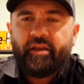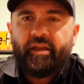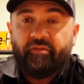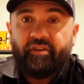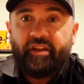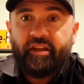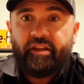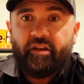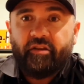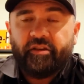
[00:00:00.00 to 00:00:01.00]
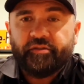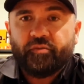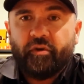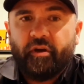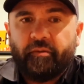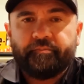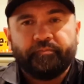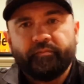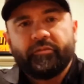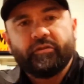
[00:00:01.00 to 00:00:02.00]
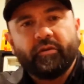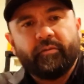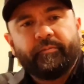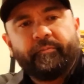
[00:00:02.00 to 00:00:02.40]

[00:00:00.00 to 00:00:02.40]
everyday carry as well. So